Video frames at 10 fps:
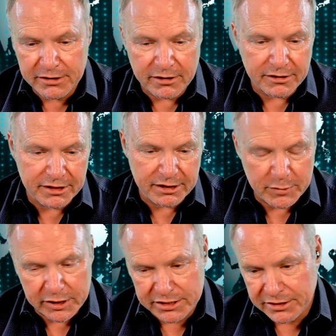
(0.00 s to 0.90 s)
Are they
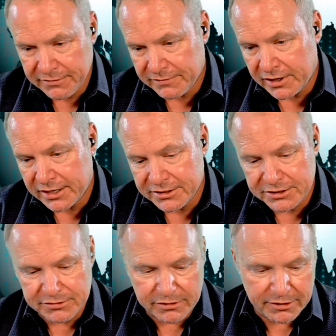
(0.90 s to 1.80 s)
military
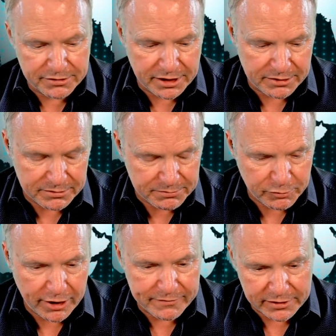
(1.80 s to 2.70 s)
flights, or are they
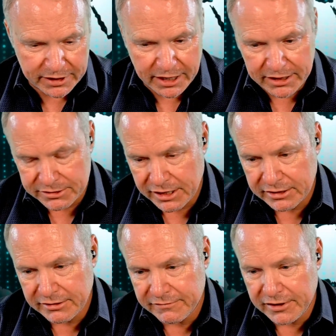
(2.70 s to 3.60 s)
privately
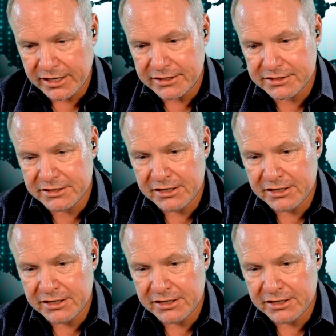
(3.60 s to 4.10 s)
contracted flights?